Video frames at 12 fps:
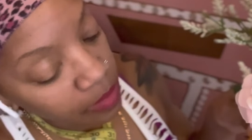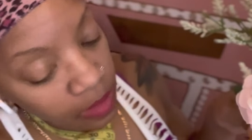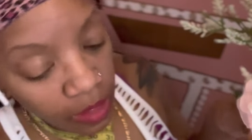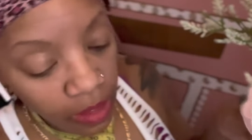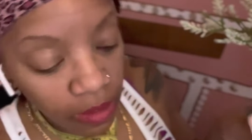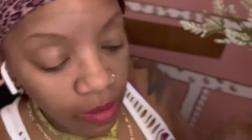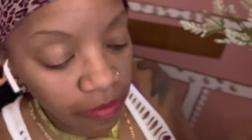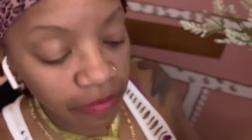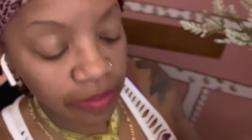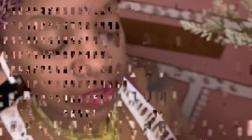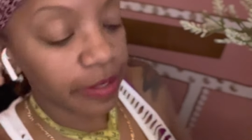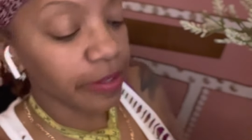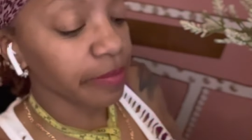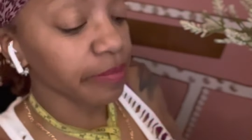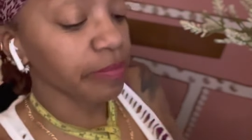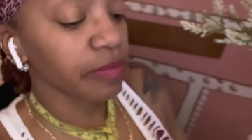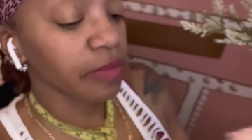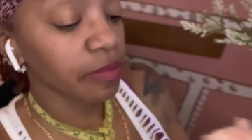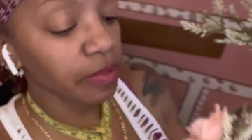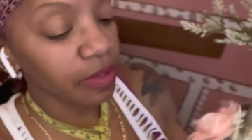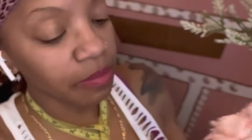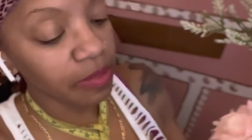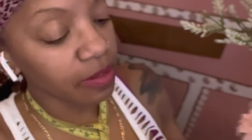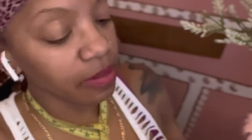Cut off there. Put
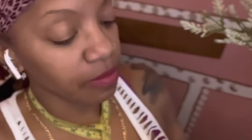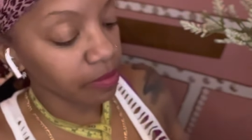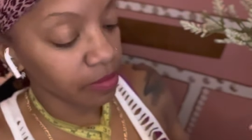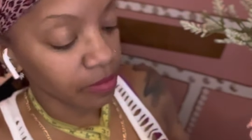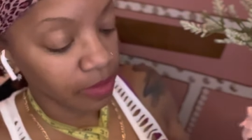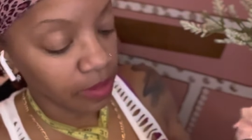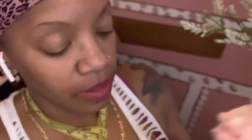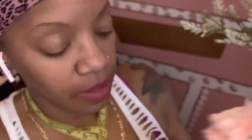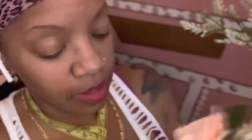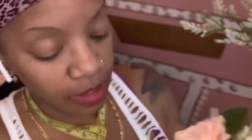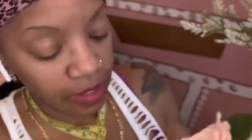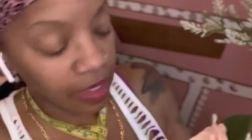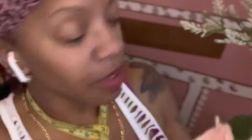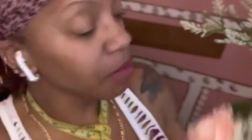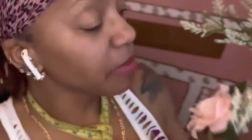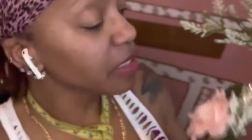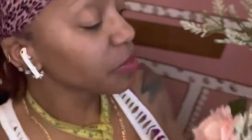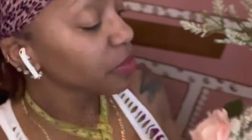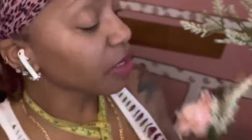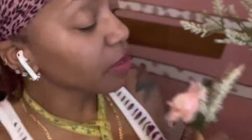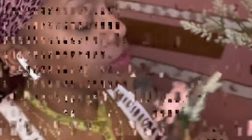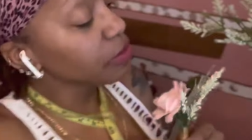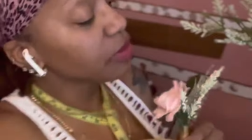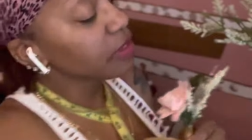them up. Now I don't
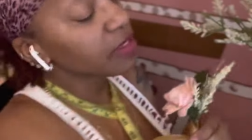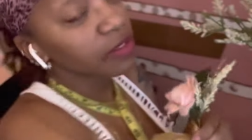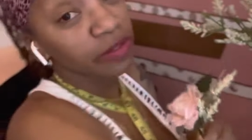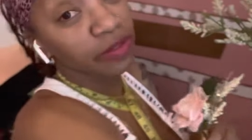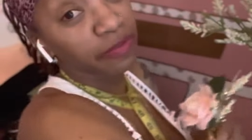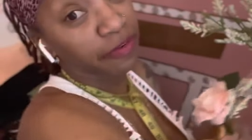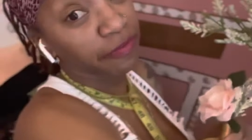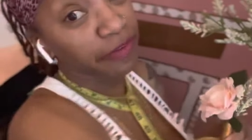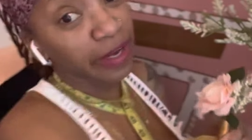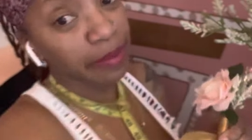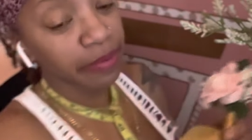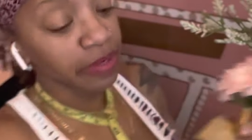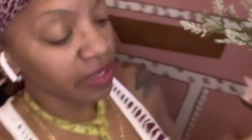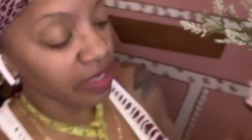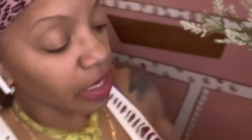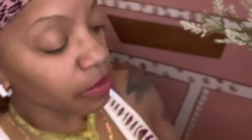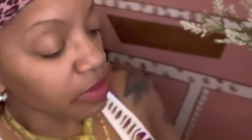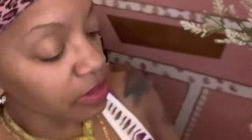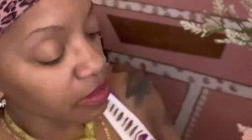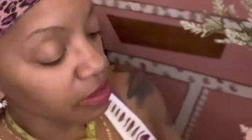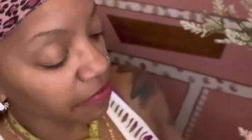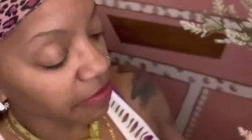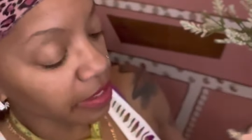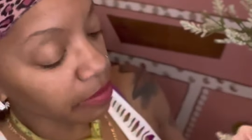use this as just fabric. And that was
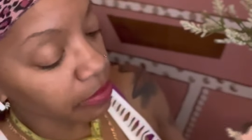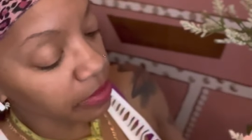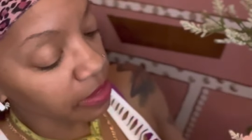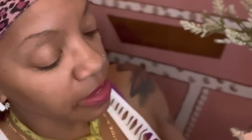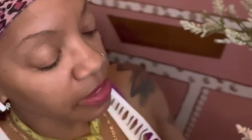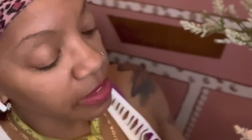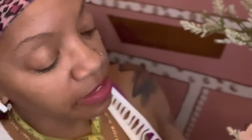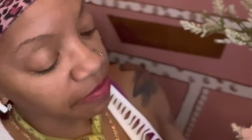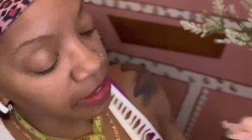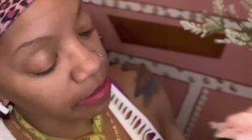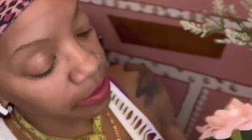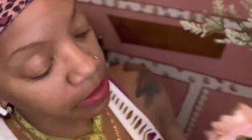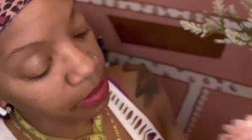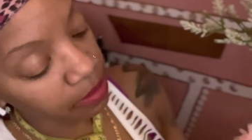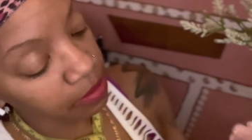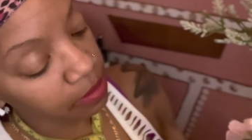fabric. It is fabric, so.